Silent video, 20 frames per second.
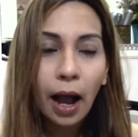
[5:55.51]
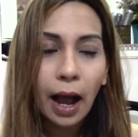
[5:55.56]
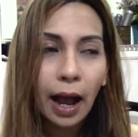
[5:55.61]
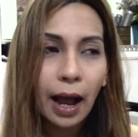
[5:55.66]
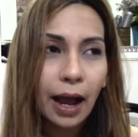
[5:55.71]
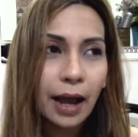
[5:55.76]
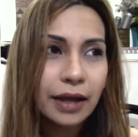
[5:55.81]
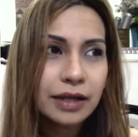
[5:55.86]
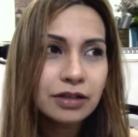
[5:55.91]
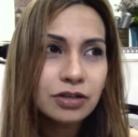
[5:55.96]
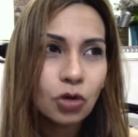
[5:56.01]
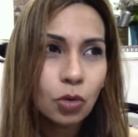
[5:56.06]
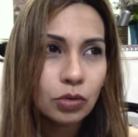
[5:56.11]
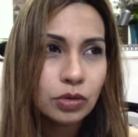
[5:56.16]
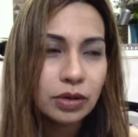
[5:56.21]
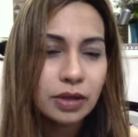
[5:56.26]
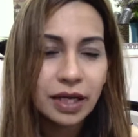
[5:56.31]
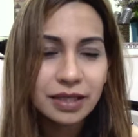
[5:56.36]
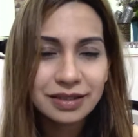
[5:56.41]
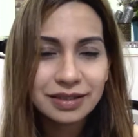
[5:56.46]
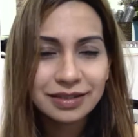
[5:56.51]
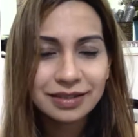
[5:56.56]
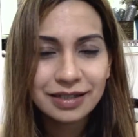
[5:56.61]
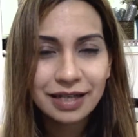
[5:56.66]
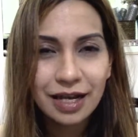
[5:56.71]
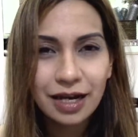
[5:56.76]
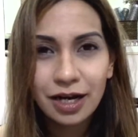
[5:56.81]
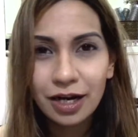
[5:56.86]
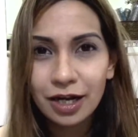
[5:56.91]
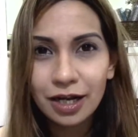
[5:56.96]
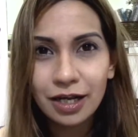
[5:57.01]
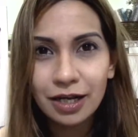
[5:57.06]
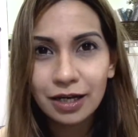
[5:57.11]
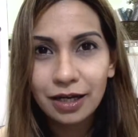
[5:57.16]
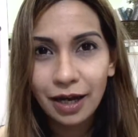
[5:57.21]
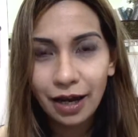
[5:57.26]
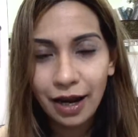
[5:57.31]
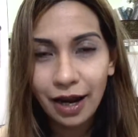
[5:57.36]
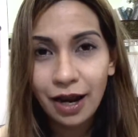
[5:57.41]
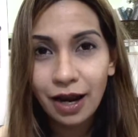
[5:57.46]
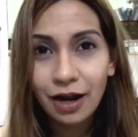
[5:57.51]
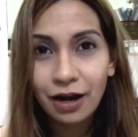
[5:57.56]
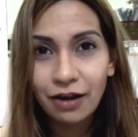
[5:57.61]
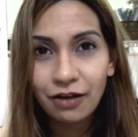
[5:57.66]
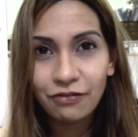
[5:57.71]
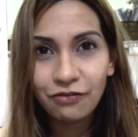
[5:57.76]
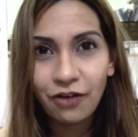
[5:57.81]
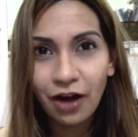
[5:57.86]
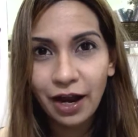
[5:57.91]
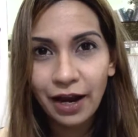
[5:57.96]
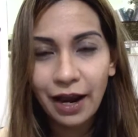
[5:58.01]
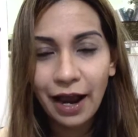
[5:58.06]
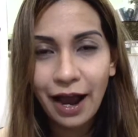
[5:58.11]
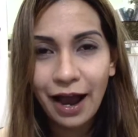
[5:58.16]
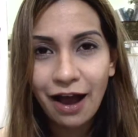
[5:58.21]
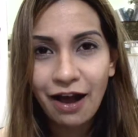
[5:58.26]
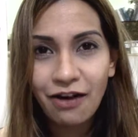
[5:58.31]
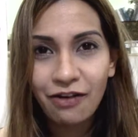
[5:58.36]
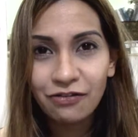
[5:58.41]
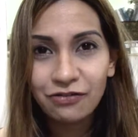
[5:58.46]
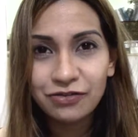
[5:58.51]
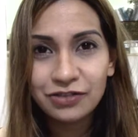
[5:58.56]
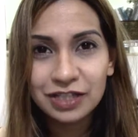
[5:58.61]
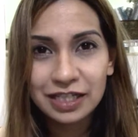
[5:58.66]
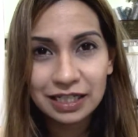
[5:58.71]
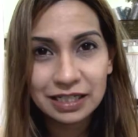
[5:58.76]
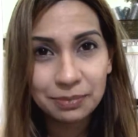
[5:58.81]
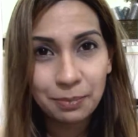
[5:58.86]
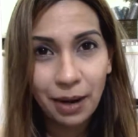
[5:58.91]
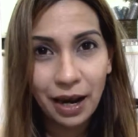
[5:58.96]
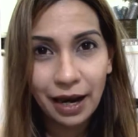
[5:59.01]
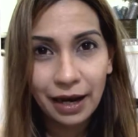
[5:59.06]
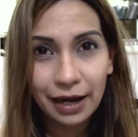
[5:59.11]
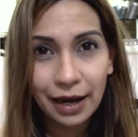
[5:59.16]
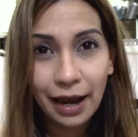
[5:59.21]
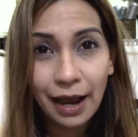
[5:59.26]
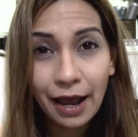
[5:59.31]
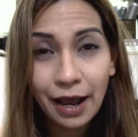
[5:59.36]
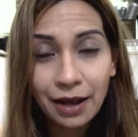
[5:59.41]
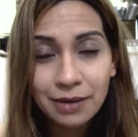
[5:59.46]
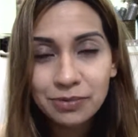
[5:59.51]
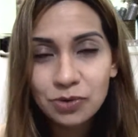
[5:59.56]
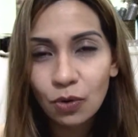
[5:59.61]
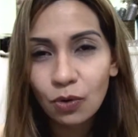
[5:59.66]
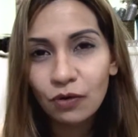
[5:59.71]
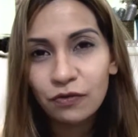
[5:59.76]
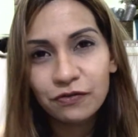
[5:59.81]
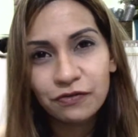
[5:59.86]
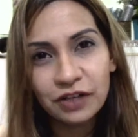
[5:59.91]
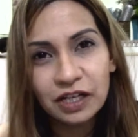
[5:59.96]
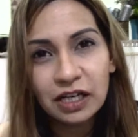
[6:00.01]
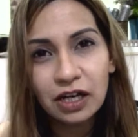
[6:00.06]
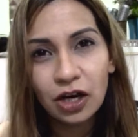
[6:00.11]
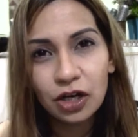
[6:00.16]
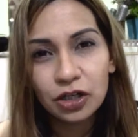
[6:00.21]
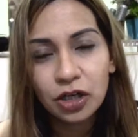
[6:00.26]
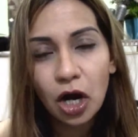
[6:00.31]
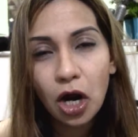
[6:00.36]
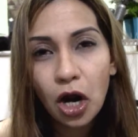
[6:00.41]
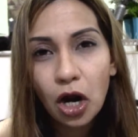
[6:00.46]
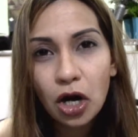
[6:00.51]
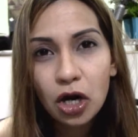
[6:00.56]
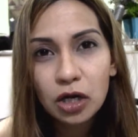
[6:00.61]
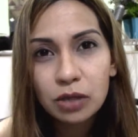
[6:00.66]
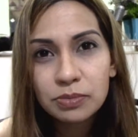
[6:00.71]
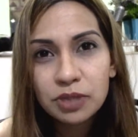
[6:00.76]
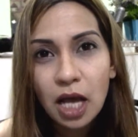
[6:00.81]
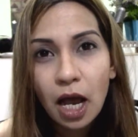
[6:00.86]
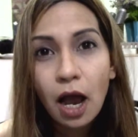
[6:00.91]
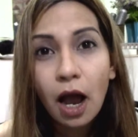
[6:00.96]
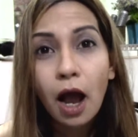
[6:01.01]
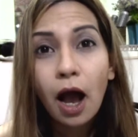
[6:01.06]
I don't necessarily care if I have six-pack abs or V-cut arms.